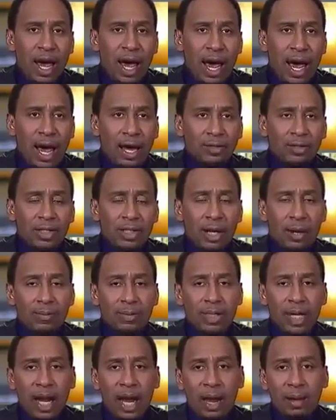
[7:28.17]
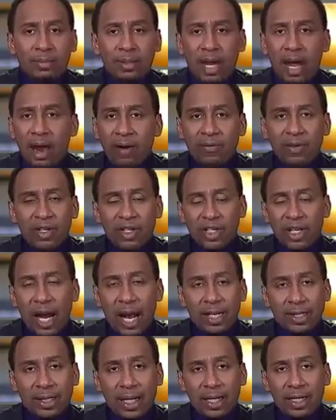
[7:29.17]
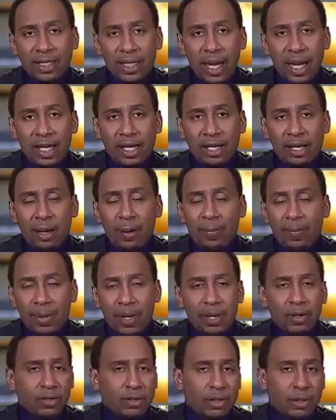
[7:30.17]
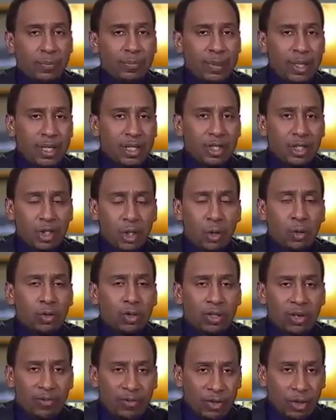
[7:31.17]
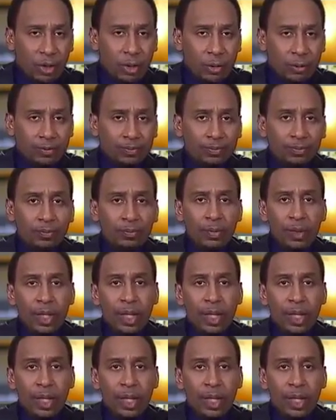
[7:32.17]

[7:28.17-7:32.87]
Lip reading: how sometimes every shot they take appears to be so difficult.